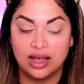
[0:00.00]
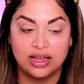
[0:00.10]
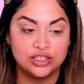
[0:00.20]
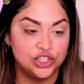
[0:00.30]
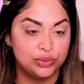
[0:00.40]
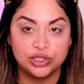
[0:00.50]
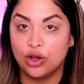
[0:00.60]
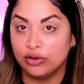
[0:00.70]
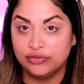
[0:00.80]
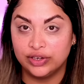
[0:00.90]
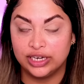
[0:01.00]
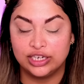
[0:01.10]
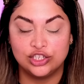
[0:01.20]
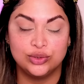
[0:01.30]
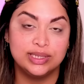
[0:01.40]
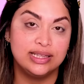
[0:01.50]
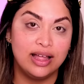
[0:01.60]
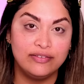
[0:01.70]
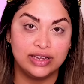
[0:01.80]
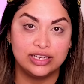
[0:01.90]
cars, she was confident, she was
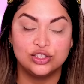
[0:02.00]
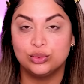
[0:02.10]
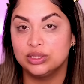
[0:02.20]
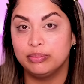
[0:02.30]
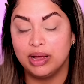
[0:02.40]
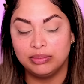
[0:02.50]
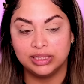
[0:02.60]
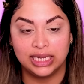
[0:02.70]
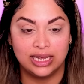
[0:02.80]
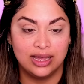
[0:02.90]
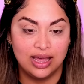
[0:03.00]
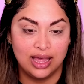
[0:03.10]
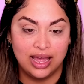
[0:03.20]
loving, she was bubbly,